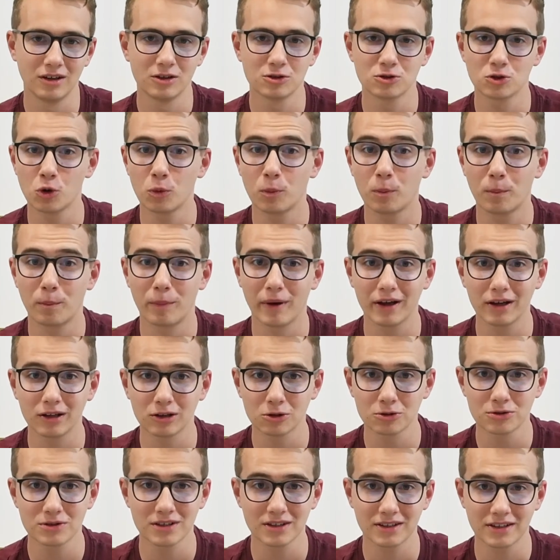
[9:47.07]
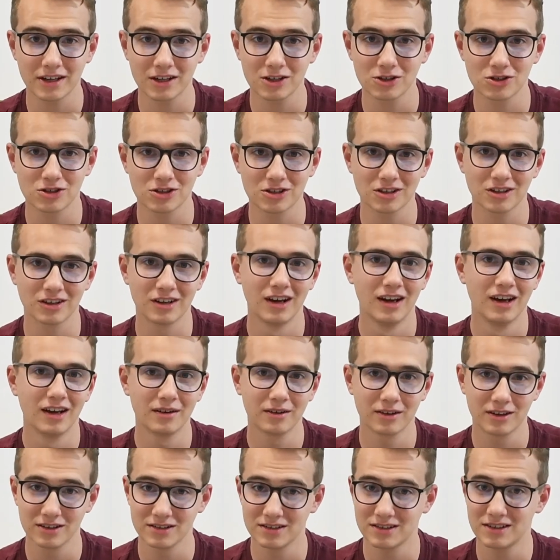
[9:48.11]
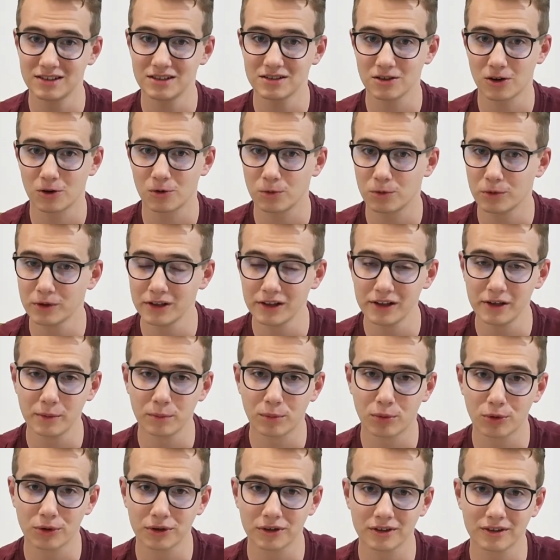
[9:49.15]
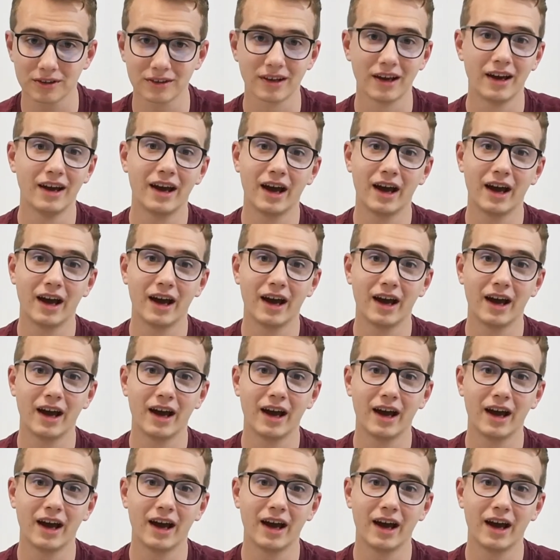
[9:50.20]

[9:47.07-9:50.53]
So pay close attention, because these are really important.